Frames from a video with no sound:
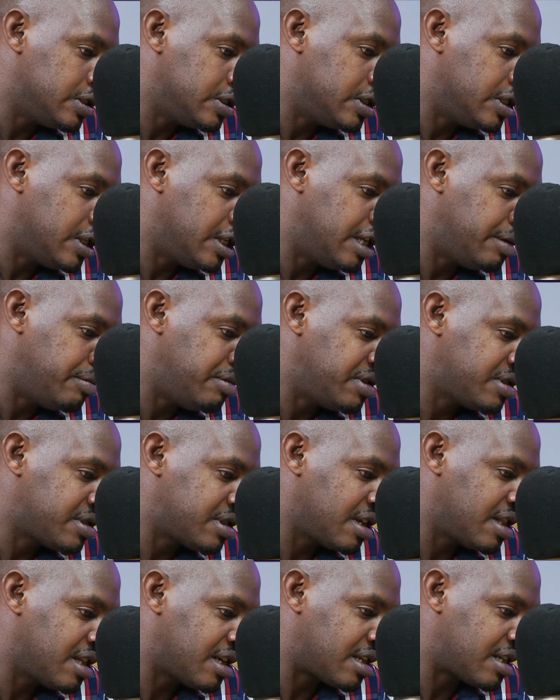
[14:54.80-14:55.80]
Let me
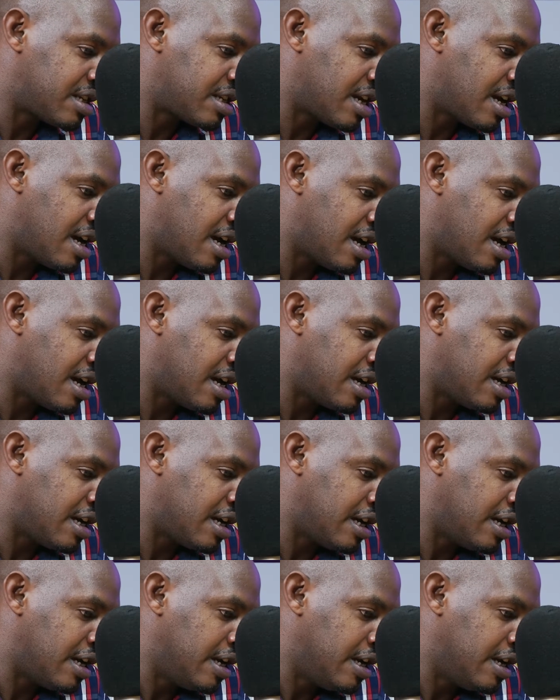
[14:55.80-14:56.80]
say that
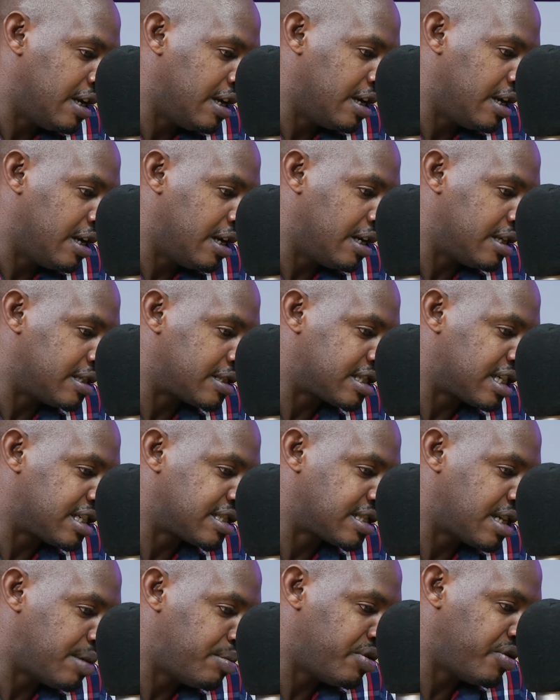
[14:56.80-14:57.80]
so
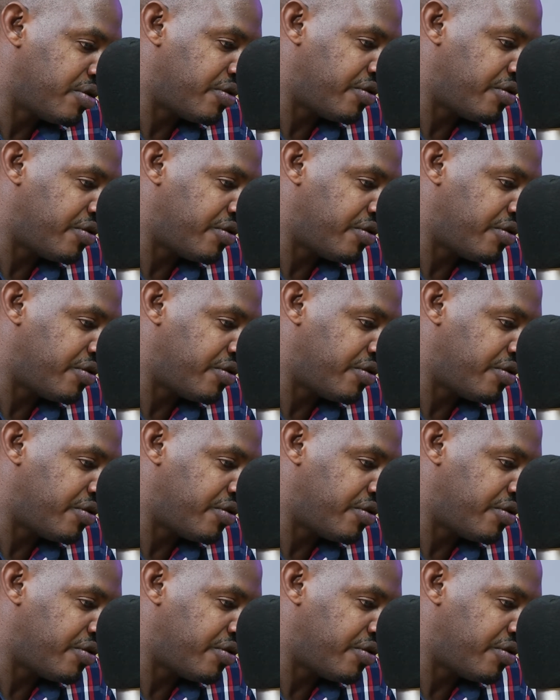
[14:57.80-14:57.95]
some of